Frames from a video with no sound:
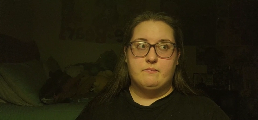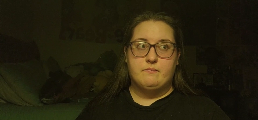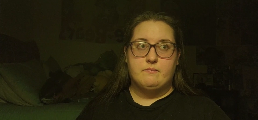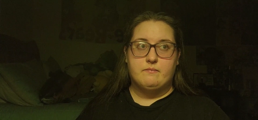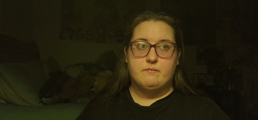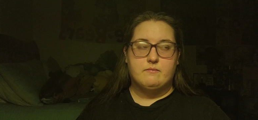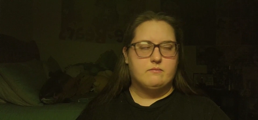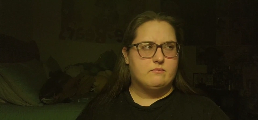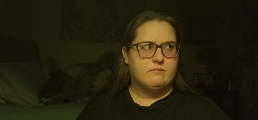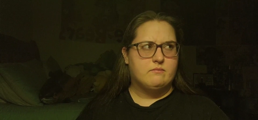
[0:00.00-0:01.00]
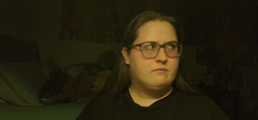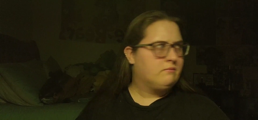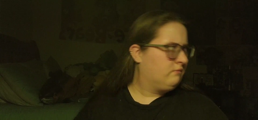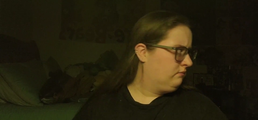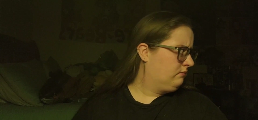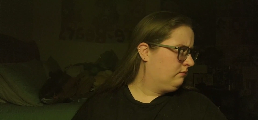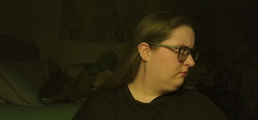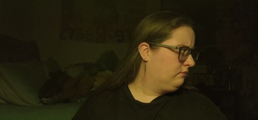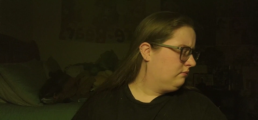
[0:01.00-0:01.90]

Nobody speaks.